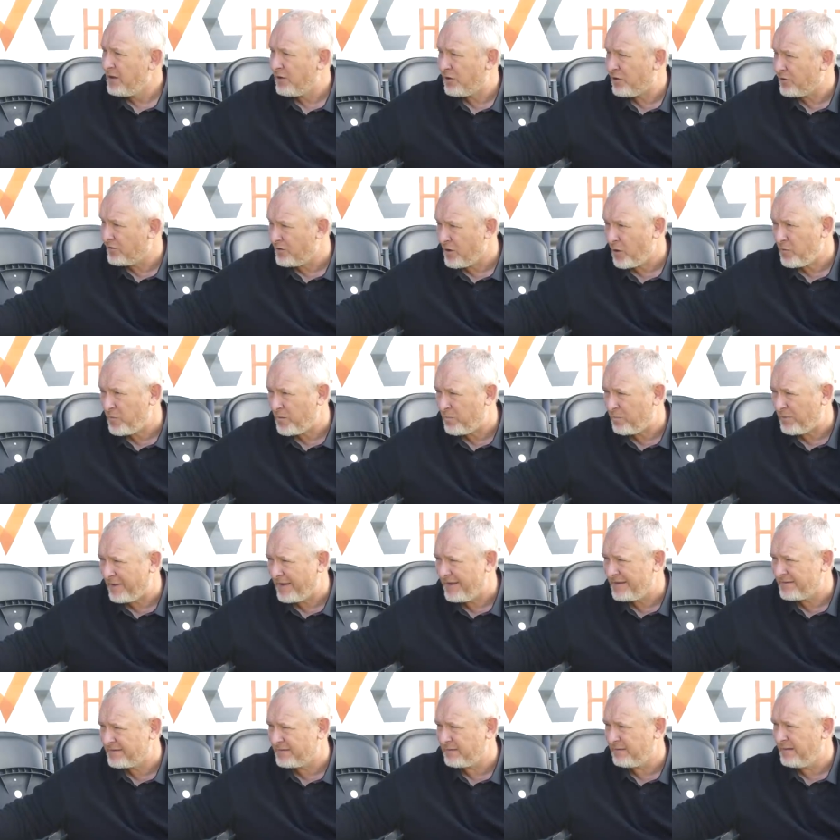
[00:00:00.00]
could know the
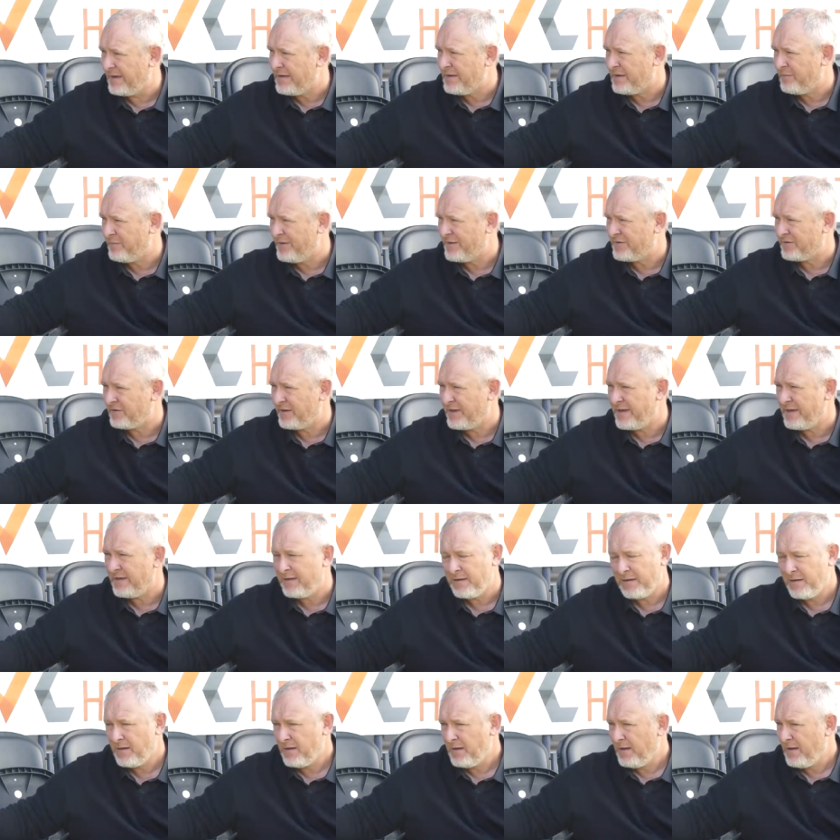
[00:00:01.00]
players individually.
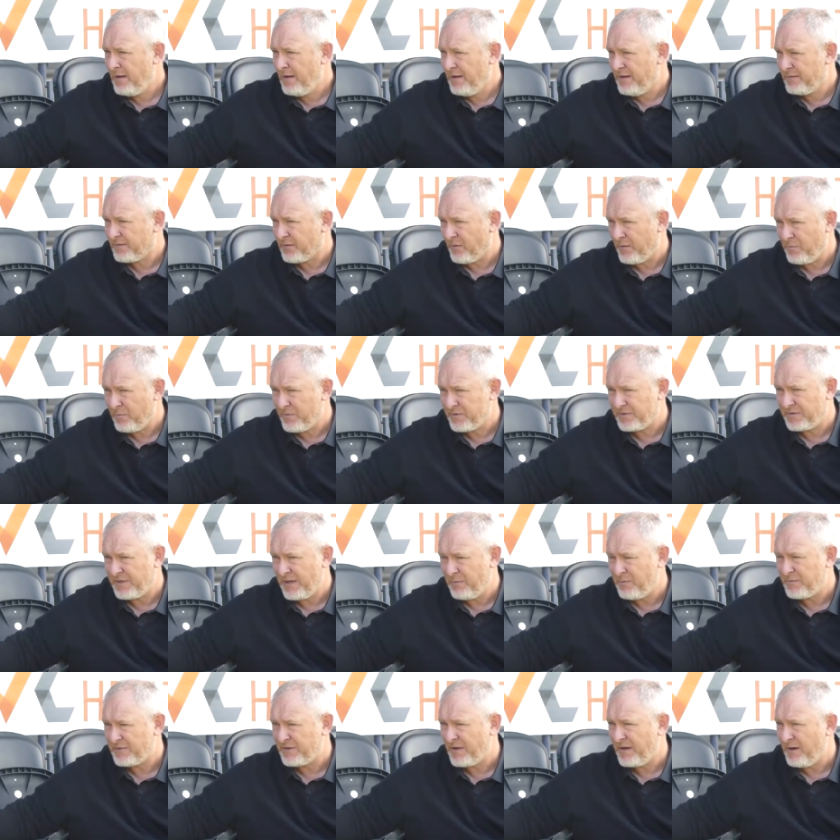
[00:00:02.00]
So it was
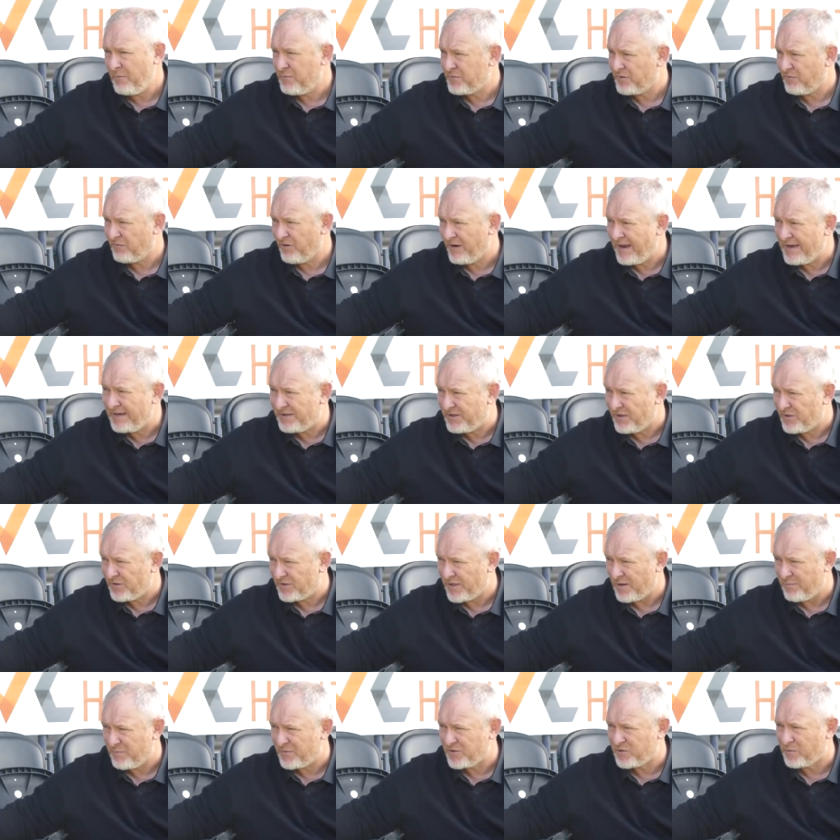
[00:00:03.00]
it was a, it was a
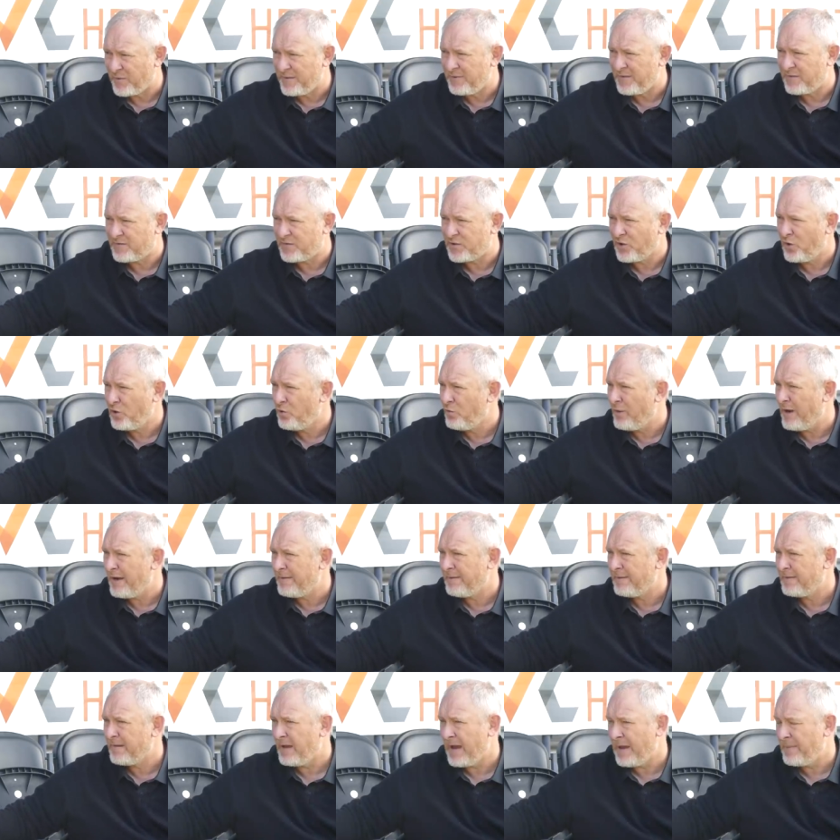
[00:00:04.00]
relationship between the two,
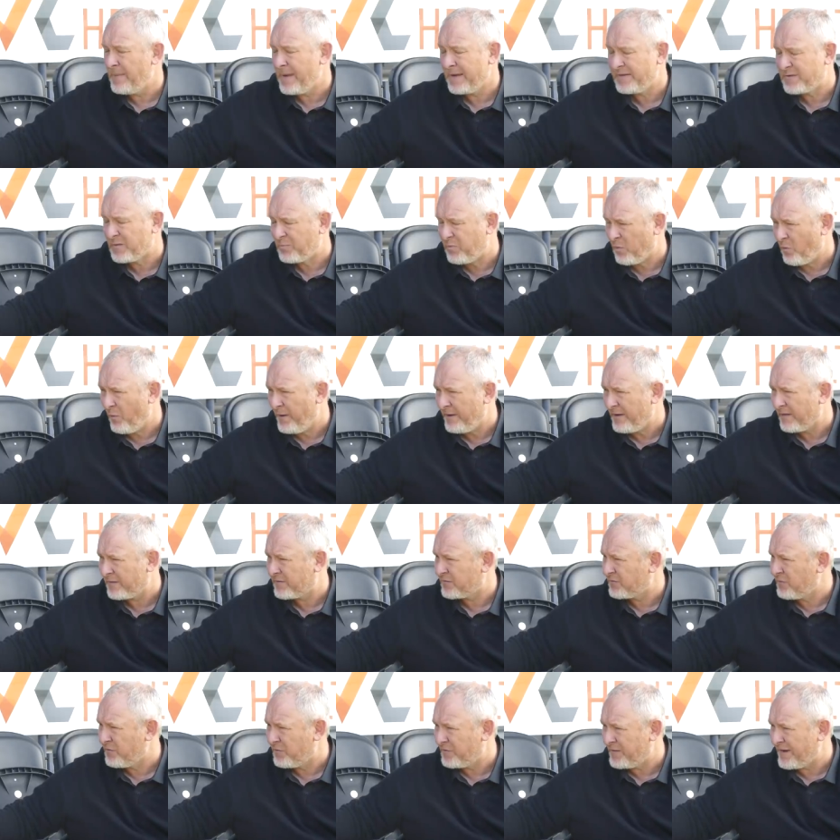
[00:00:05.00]
and, and they supported
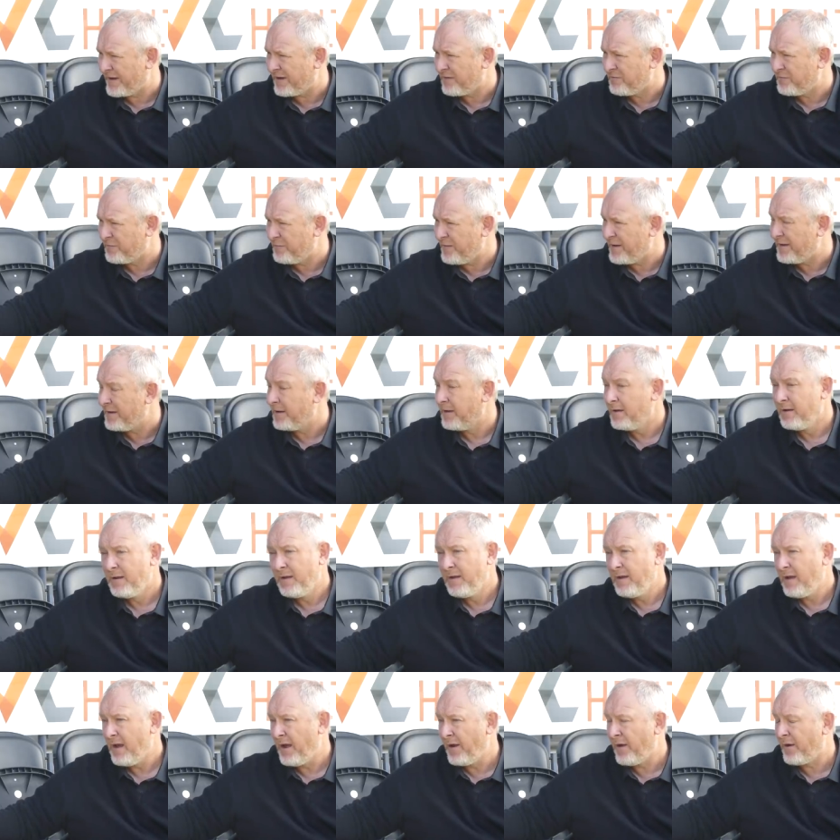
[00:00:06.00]
us through thick and thin.
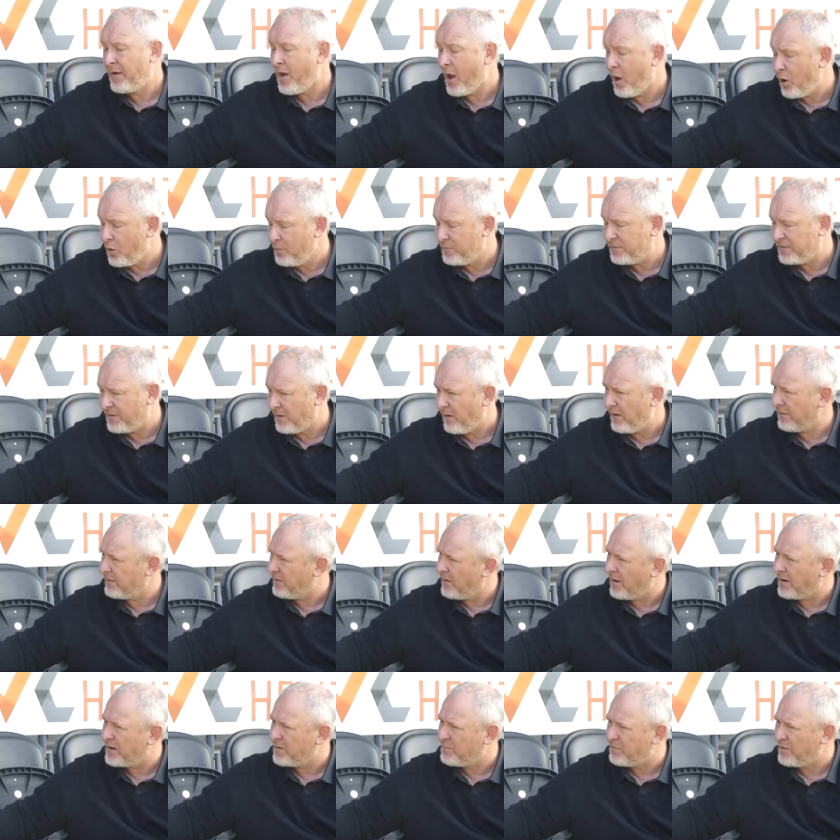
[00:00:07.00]
And I'd hoped like
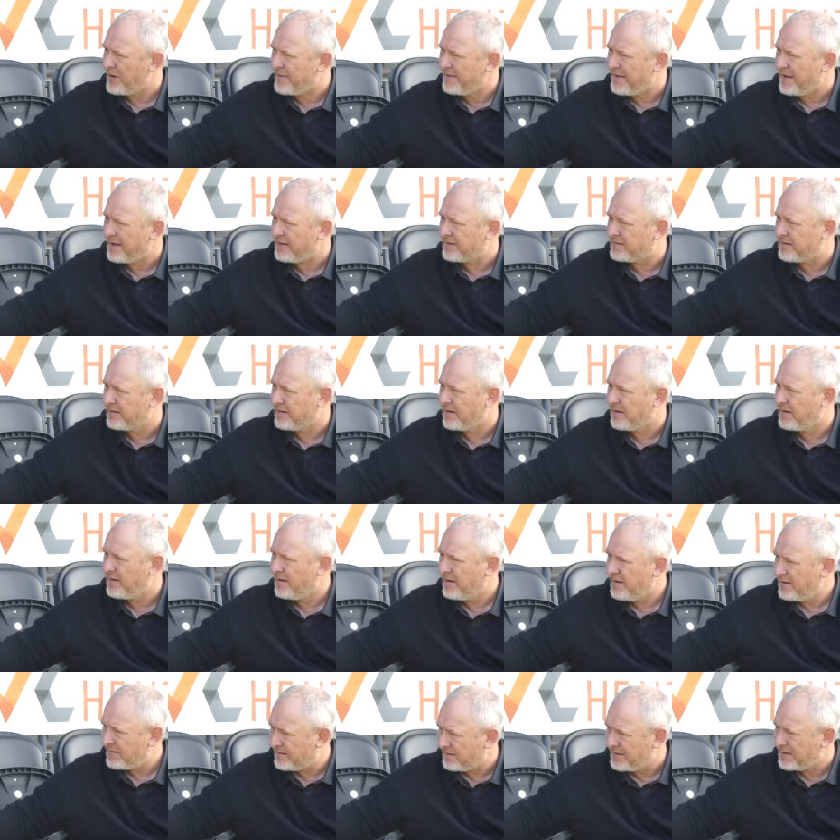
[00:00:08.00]
that I could bring that to,
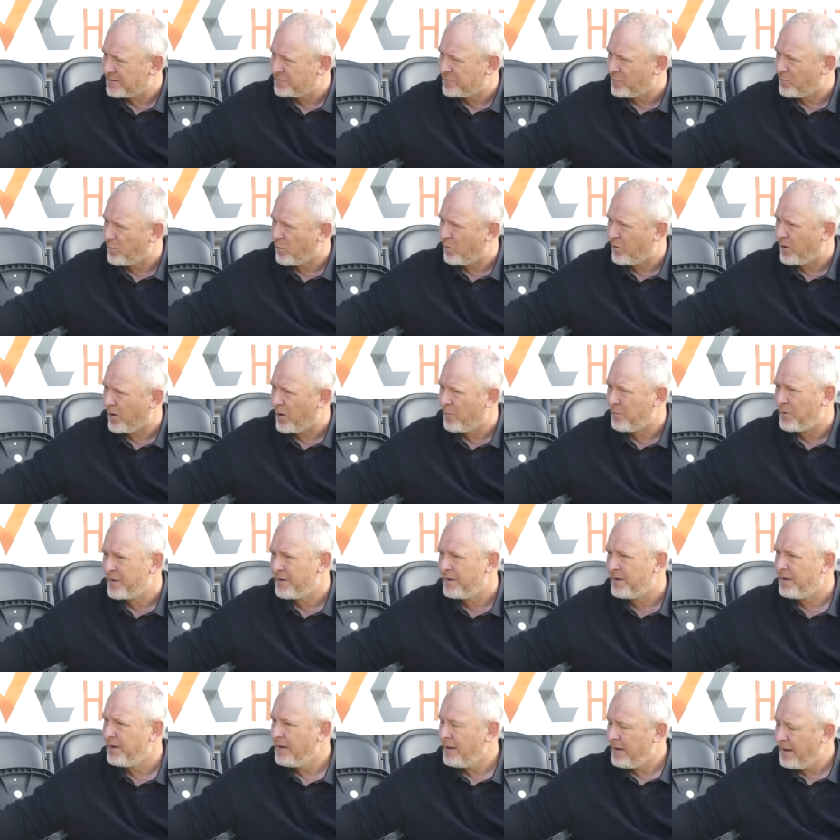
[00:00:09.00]
to this football club,
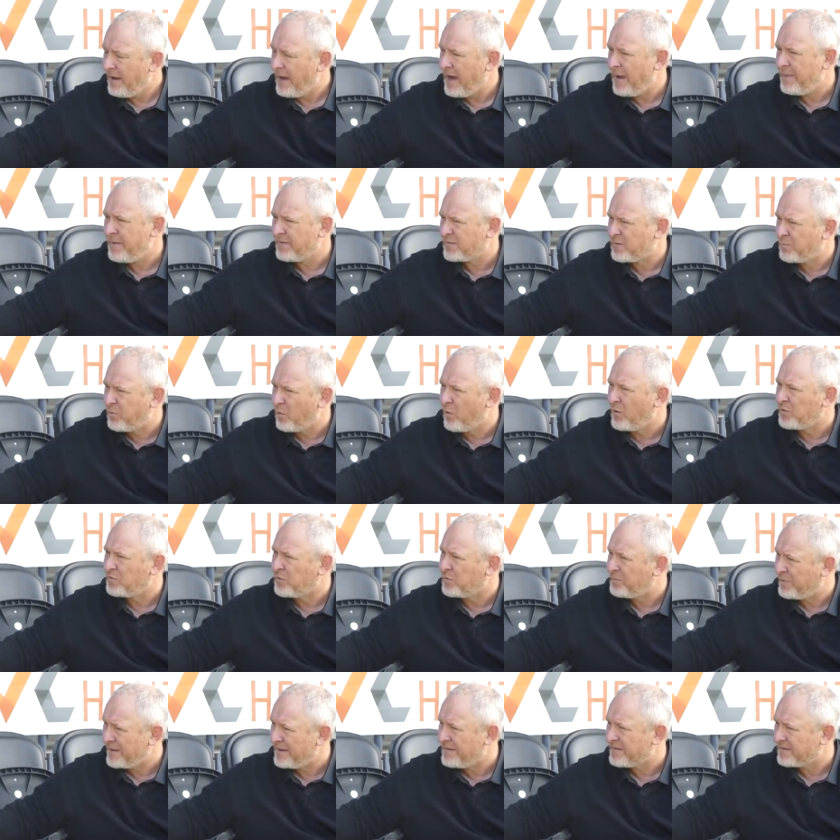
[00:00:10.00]
and, and the supporters
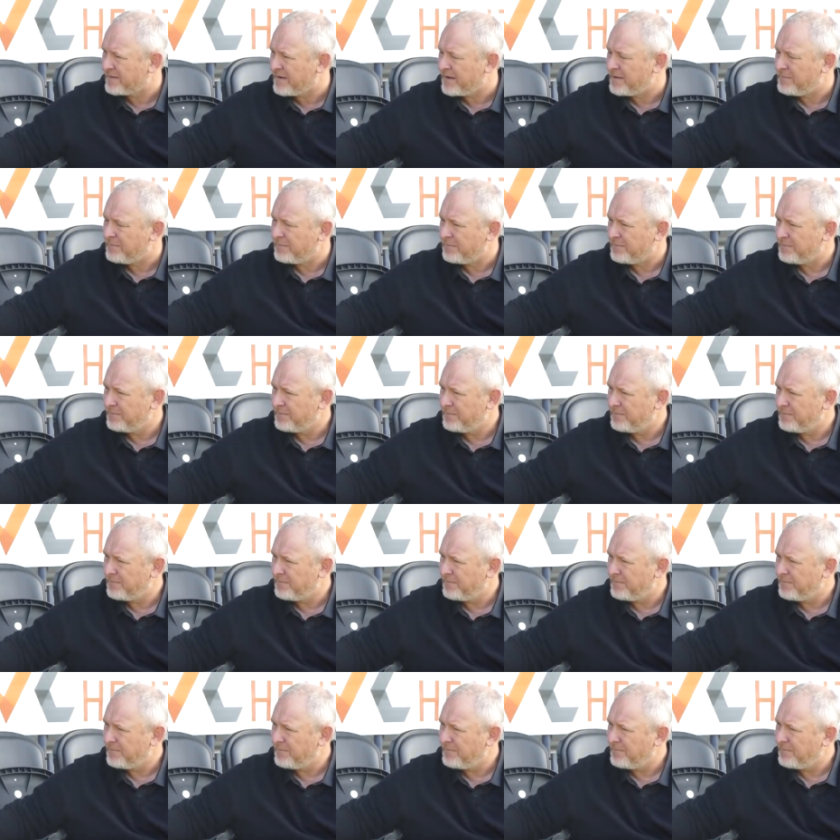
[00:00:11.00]
would be the same.
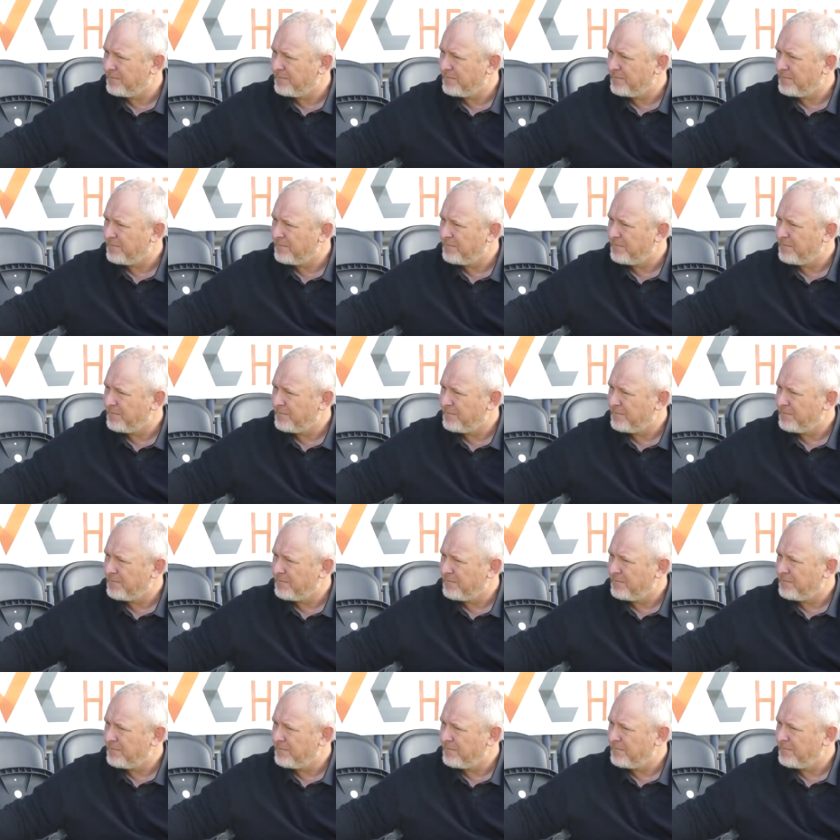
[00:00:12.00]
We mentioned that
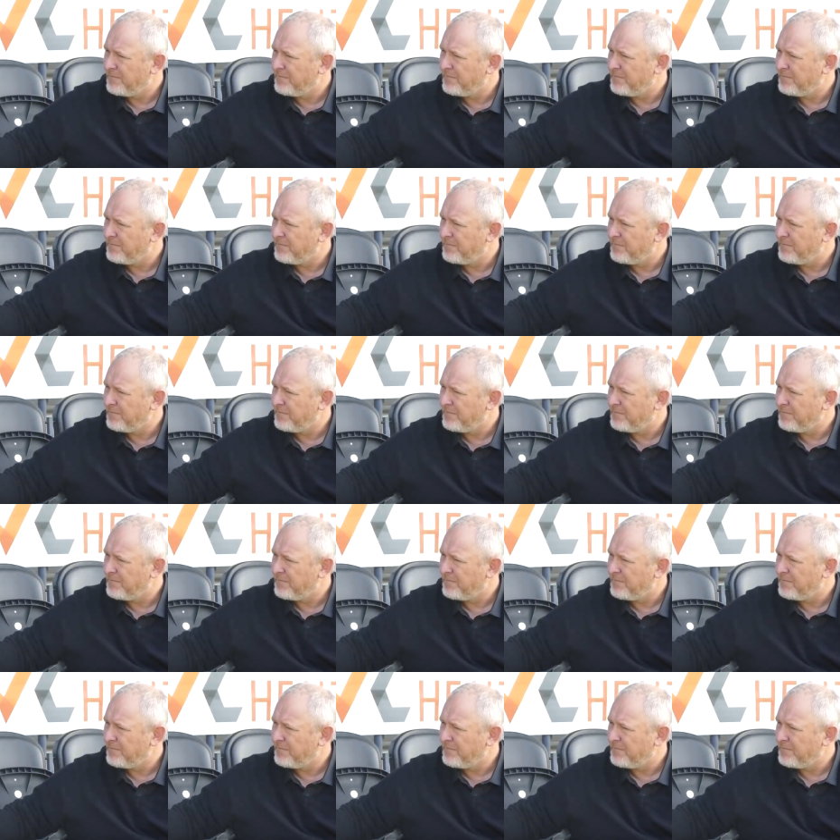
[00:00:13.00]
you do